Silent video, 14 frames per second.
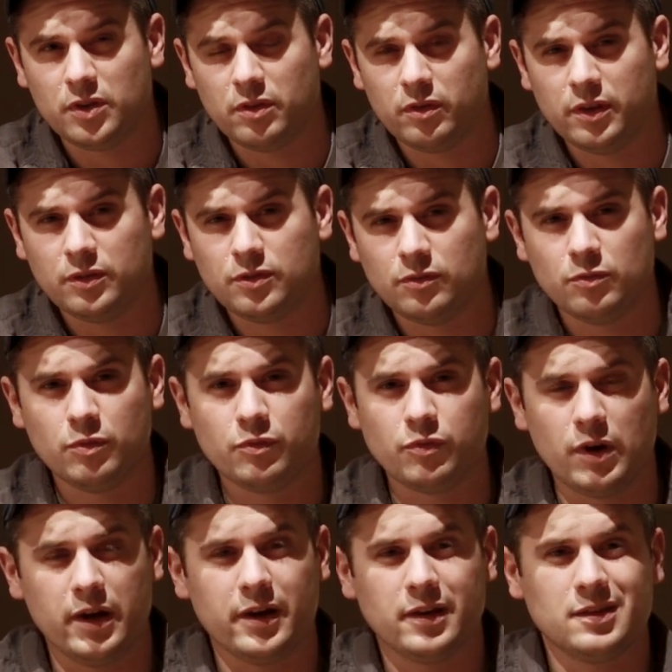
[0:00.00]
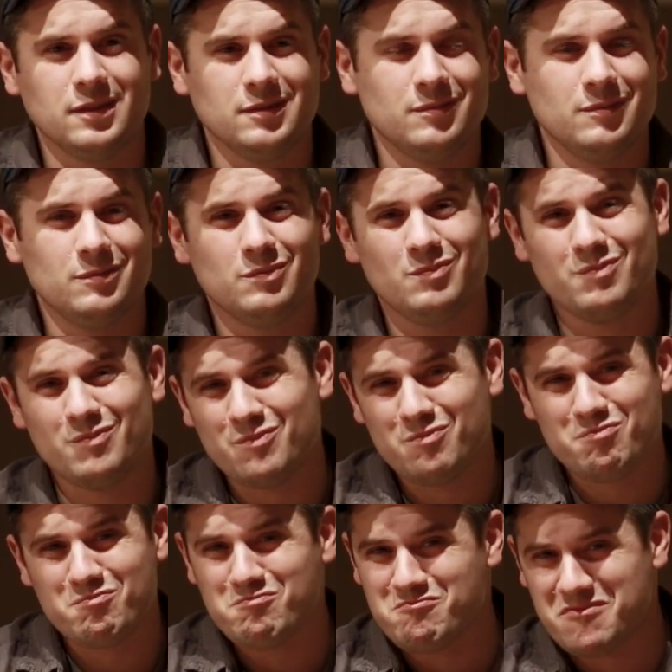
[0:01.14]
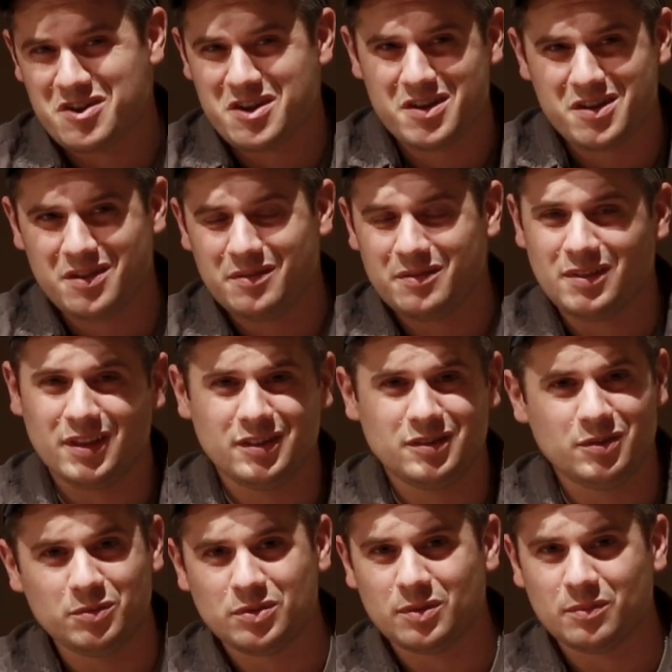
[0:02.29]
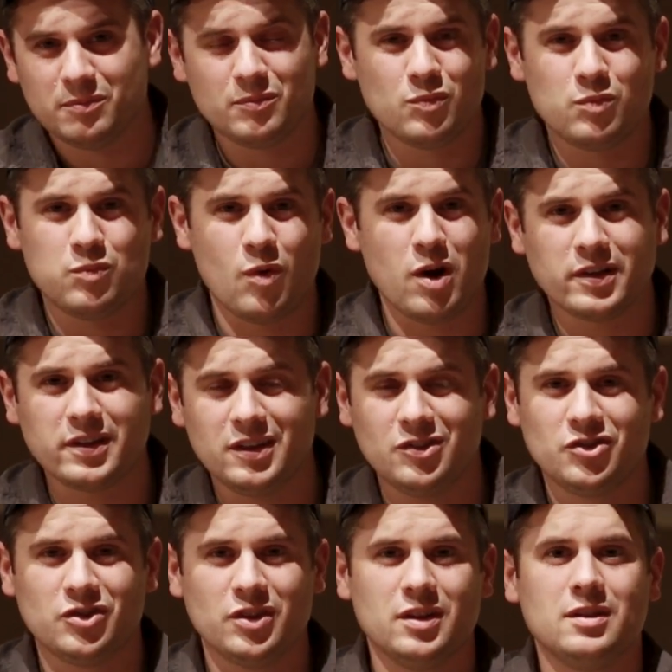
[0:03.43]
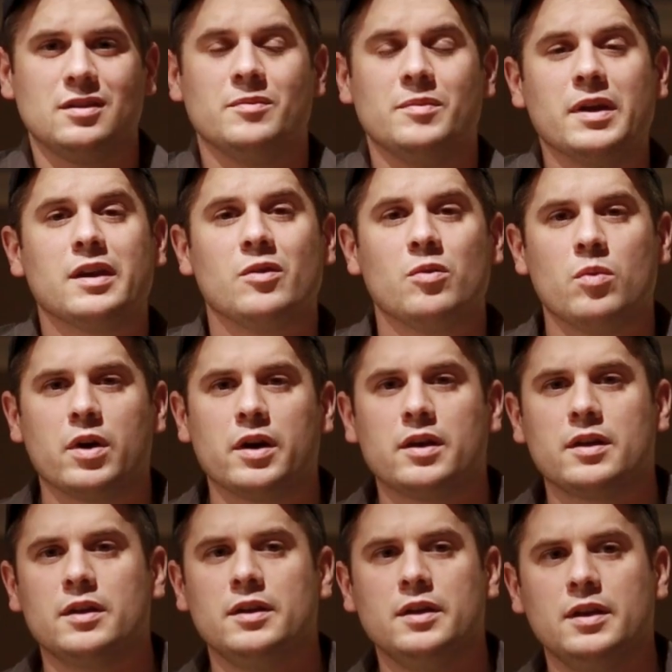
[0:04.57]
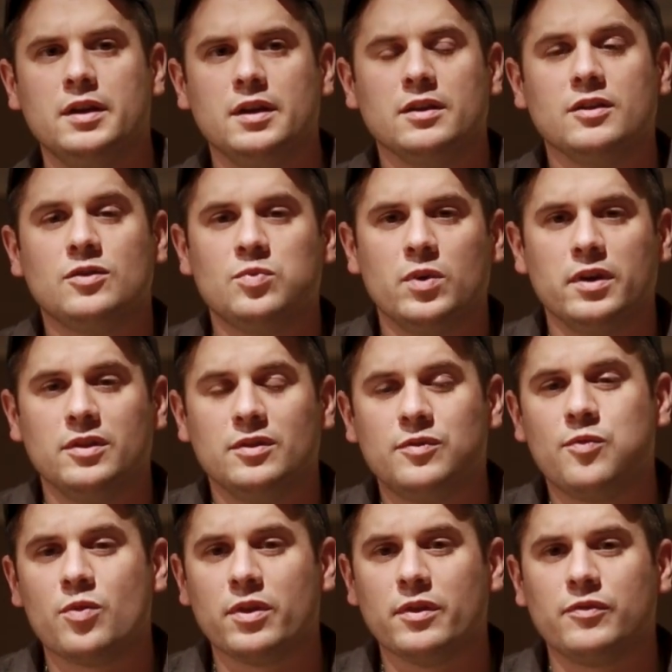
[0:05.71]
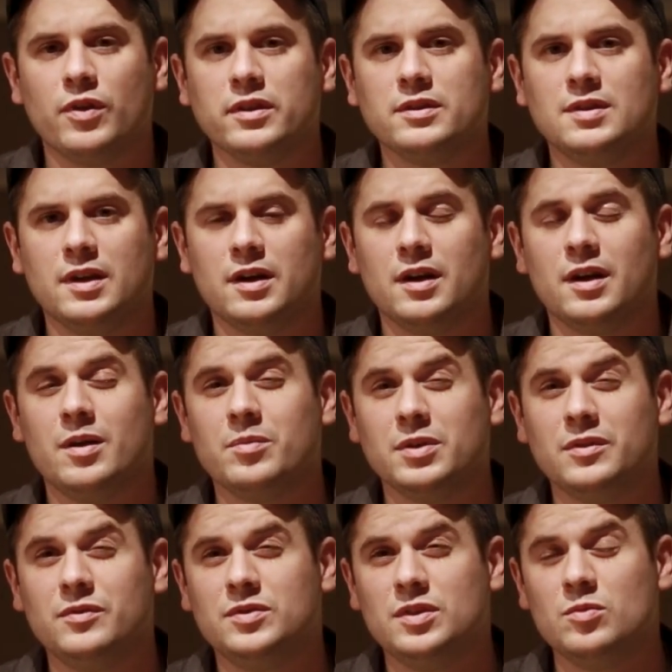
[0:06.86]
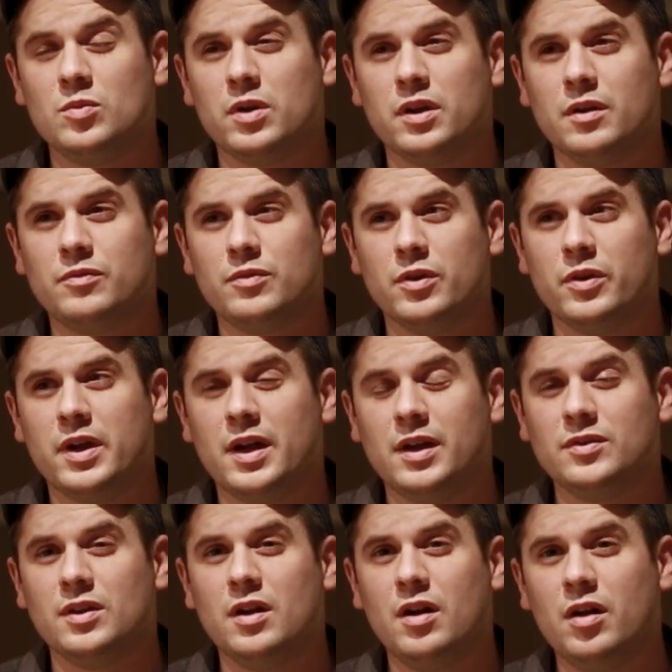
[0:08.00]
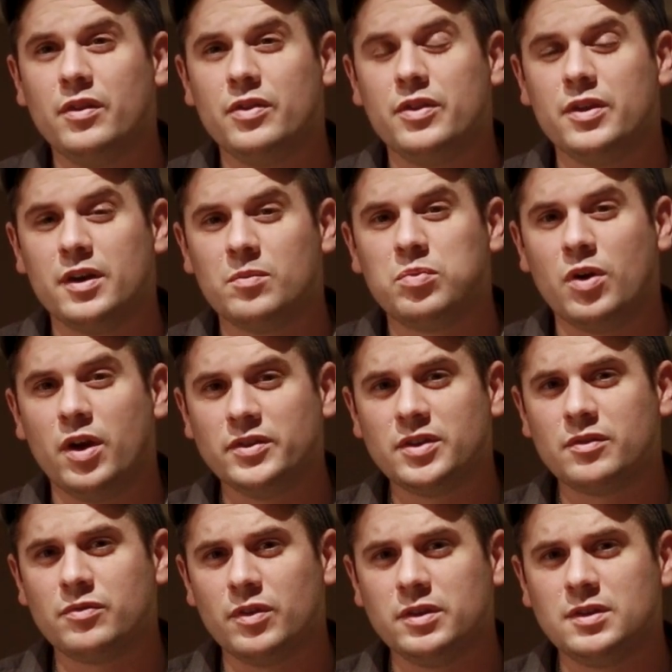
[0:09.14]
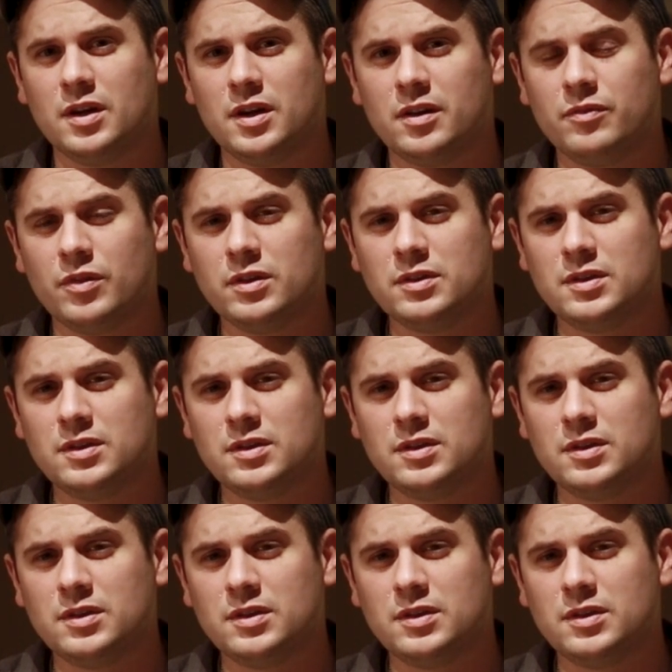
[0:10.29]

generation roof rack, and like do some wonky shit to make it work. This one is for the Frontier. I believe Z1 Off-Road has it on their Project Frontier.